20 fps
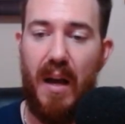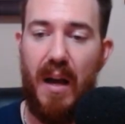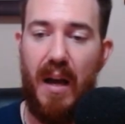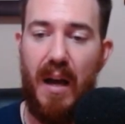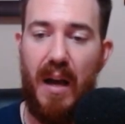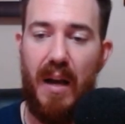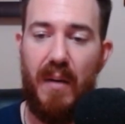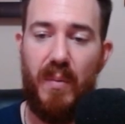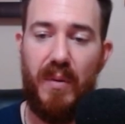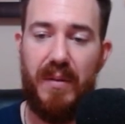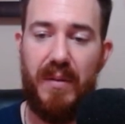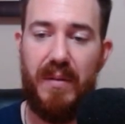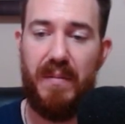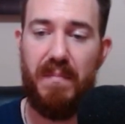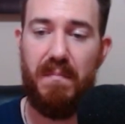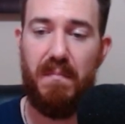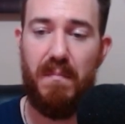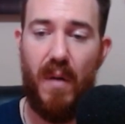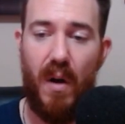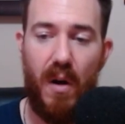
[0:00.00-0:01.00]
I was
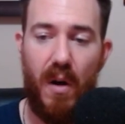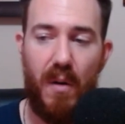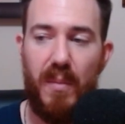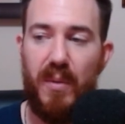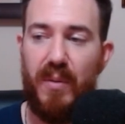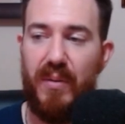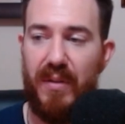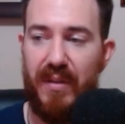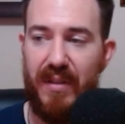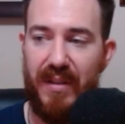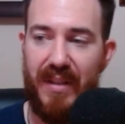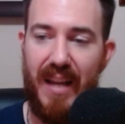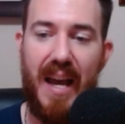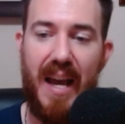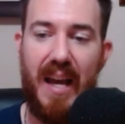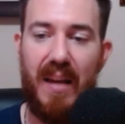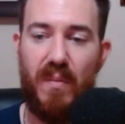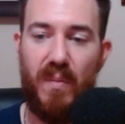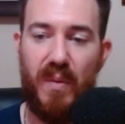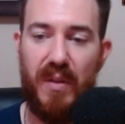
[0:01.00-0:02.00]
almost
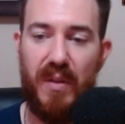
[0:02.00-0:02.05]
sad when